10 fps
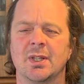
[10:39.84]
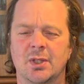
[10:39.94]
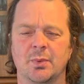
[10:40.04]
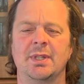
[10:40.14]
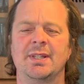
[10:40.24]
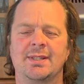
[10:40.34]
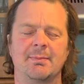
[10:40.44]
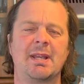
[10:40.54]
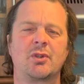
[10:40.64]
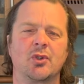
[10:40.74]
Do we need to
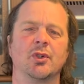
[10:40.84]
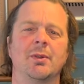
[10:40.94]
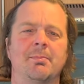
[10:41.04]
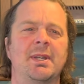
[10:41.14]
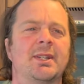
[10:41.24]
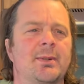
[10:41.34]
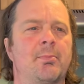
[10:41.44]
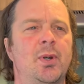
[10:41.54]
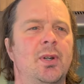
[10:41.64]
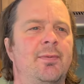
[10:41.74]
make sure the beers are
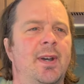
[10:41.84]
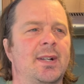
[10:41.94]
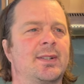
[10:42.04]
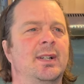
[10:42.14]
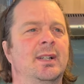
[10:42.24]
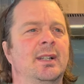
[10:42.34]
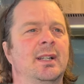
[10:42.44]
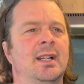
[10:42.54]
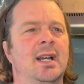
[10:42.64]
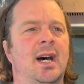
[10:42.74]
perfect?
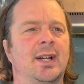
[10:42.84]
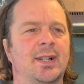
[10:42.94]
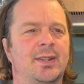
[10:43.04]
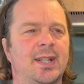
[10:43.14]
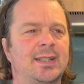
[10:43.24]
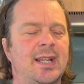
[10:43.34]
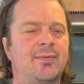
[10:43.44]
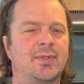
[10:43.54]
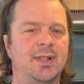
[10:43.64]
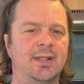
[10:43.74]
And I think
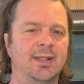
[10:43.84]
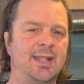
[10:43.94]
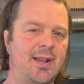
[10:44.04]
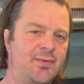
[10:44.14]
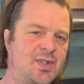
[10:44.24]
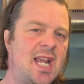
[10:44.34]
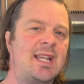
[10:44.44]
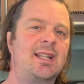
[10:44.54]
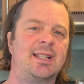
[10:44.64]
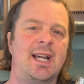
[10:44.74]
they they've
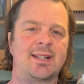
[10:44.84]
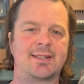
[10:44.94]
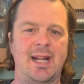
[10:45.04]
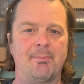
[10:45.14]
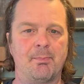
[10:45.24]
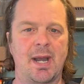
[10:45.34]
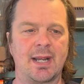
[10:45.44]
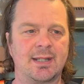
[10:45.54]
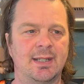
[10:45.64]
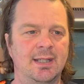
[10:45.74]
taken that step
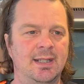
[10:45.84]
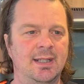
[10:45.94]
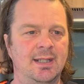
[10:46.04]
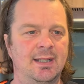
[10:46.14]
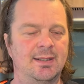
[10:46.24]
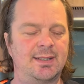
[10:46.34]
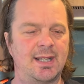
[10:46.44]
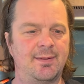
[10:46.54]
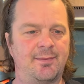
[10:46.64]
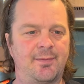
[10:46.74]
back.
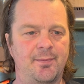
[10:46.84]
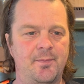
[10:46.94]
They've